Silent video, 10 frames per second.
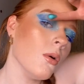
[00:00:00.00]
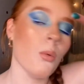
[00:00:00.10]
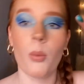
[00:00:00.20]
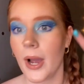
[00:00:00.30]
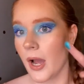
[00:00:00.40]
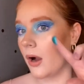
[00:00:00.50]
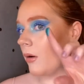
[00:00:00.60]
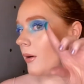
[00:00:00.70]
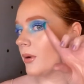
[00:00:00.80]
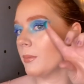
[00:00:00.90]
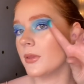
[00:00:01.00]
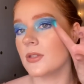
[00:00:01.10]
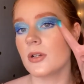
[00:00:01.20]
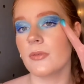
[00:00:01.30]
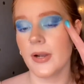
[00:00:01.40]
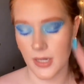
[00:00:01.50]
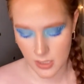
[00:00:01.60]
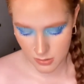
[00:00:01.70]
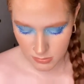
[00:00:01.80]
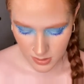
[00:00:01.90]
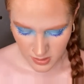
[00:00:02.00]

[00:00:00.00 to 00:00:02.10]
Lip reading: Wow, I'm gonna put this on right now.